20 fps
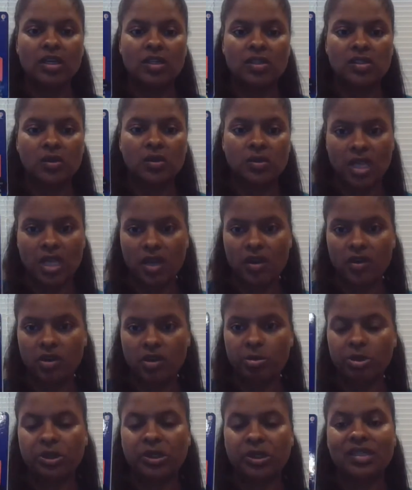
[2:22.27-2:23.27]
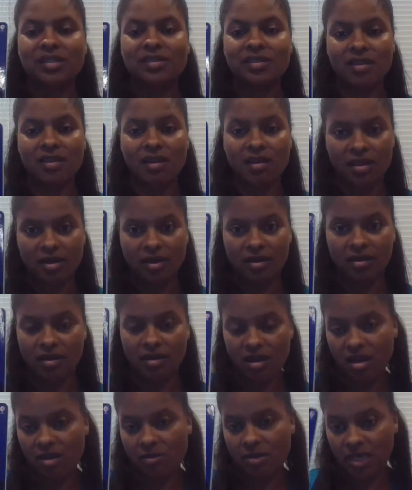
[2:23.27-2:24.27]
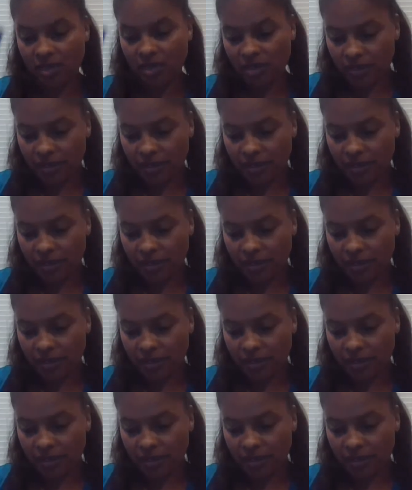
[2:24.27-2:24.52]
So tearing a book is not uncommon at